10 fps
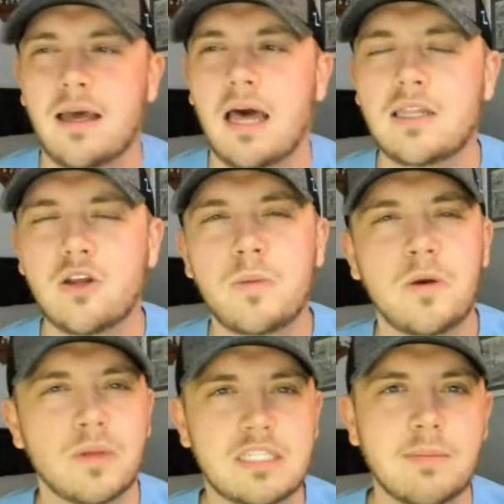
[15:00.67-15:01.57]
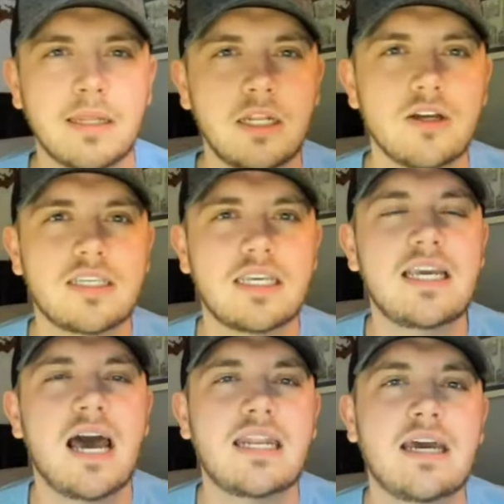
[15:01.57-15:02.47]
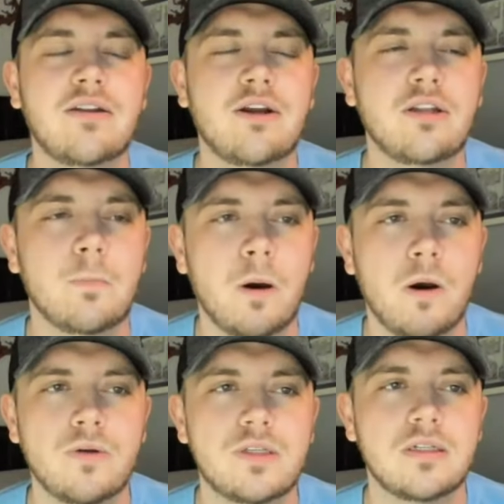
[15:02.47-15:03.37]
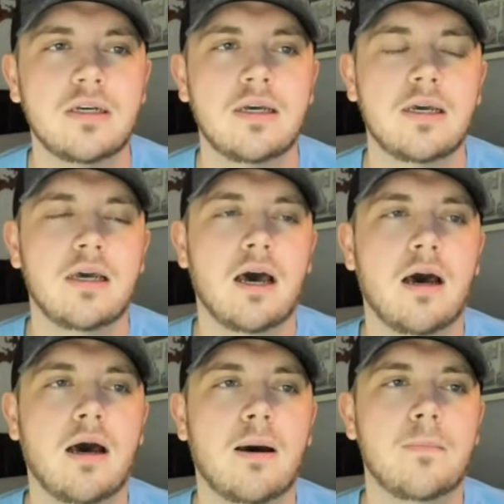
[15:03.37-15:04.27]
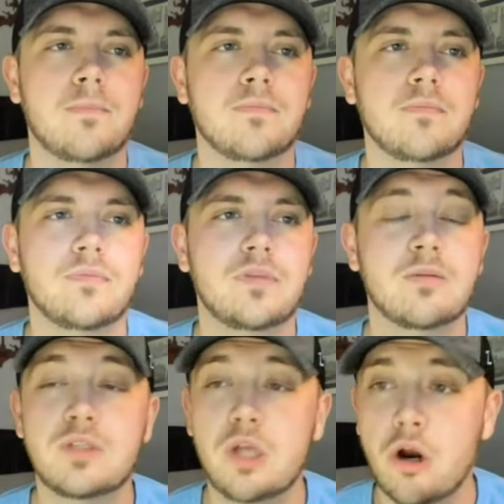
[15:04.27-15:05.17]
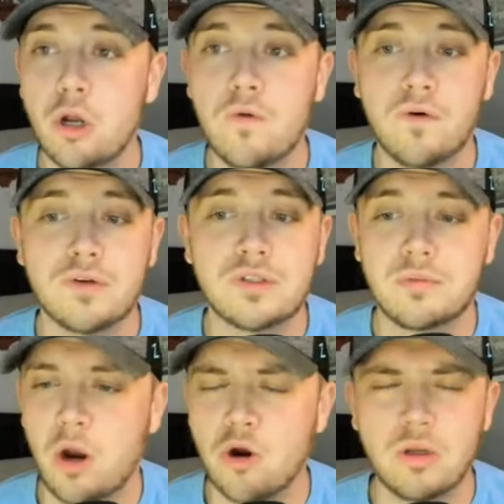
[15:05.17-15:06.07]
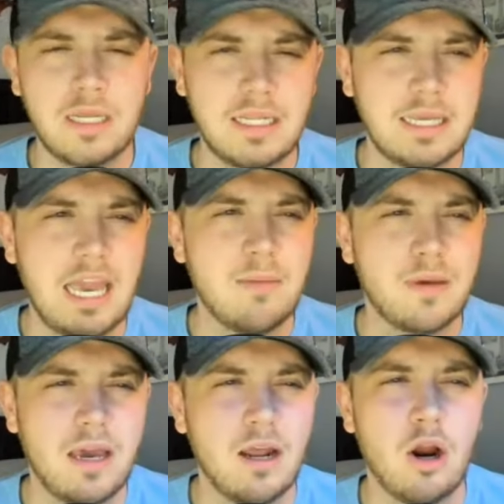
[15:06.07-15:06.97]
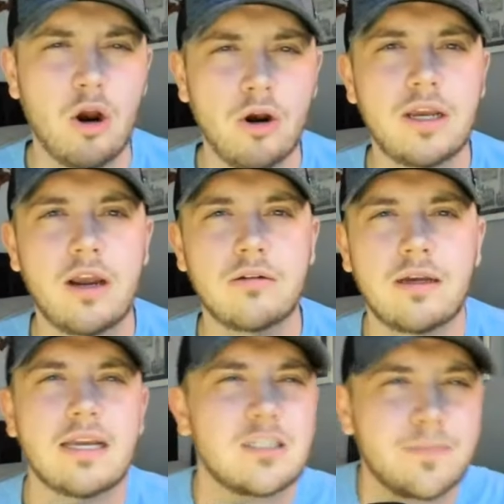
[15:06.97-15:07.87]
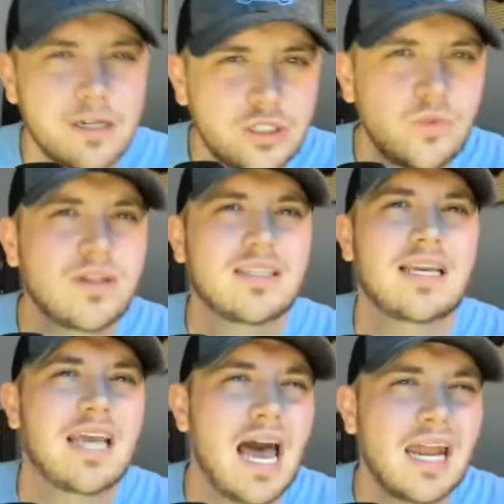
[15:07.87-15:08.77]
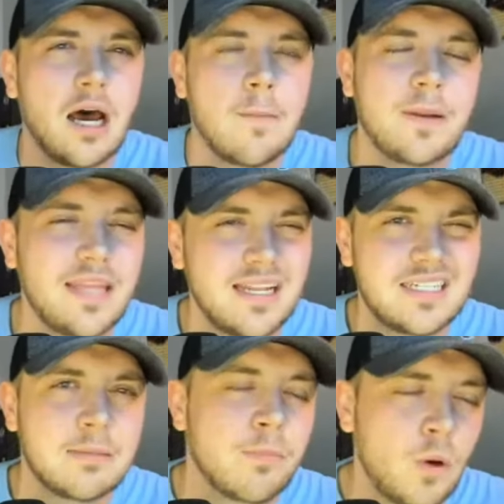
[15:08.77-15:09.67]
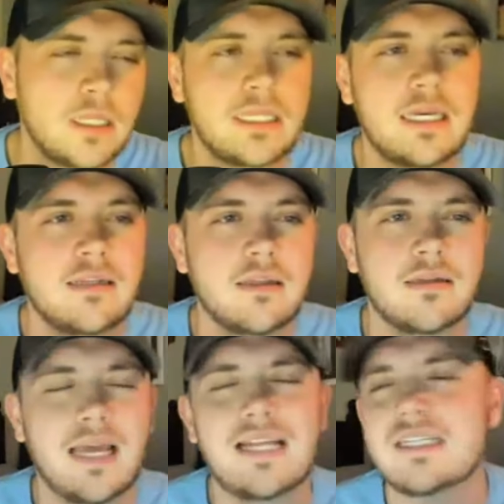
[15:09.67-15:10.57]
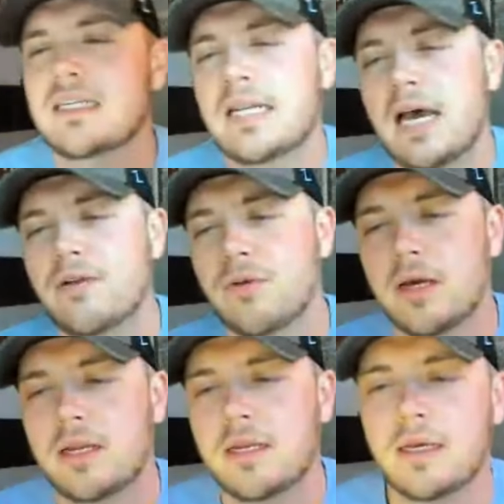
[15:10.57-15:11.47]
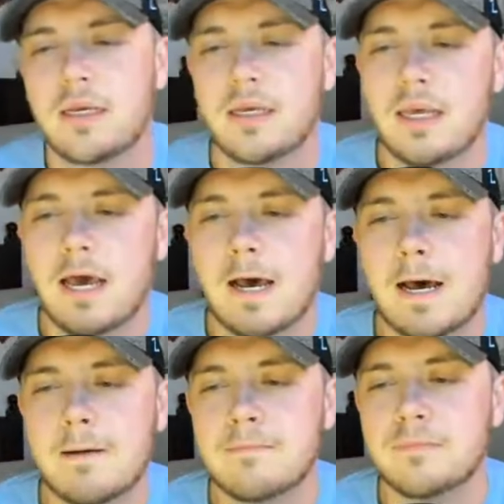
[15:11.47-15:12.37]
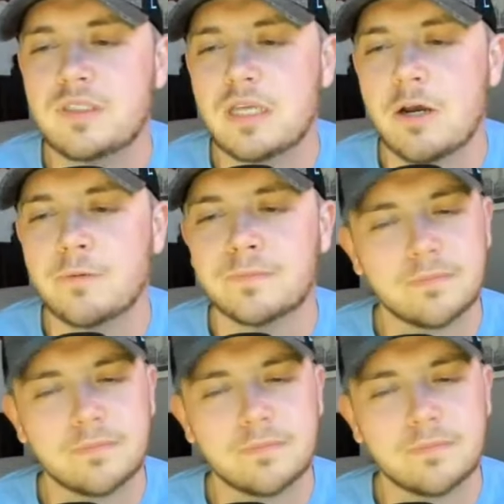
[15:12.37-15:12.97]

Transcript: a little bit with some of the looks he got down there in the post. Some turnovers early in the game kind of hurt Carolina, especially once they got up in that 10-point lead, the 19-9 run. So